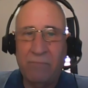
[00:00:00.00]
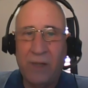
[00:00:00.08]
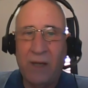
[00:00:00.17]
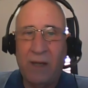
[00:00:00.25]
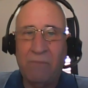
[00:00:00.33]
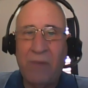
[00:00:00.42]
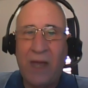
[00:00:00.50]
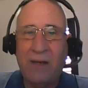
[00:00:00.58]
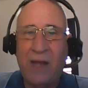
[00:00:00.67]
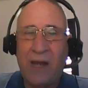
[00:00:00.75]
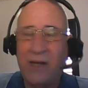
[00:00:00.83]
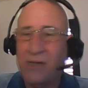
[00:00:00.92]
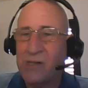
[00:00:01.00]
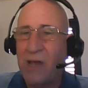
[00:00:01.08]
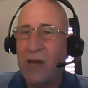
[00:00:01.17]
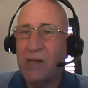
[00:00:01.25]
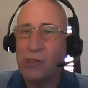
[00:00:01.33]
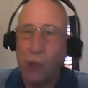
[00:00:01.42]

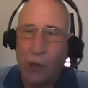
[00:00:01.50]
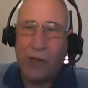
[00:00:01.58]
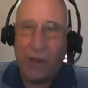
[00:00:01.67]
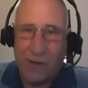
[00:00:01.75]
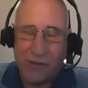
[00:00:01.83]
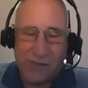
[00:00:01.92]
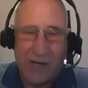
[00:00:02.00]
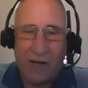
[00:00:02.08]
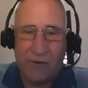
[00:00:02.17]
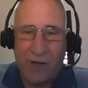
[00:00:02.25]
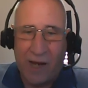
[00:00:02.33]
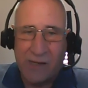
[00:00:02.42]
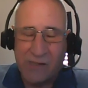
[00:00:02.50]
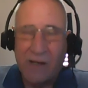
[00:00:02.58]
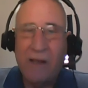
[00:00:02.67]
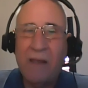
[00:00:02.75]
it's good that they're standardized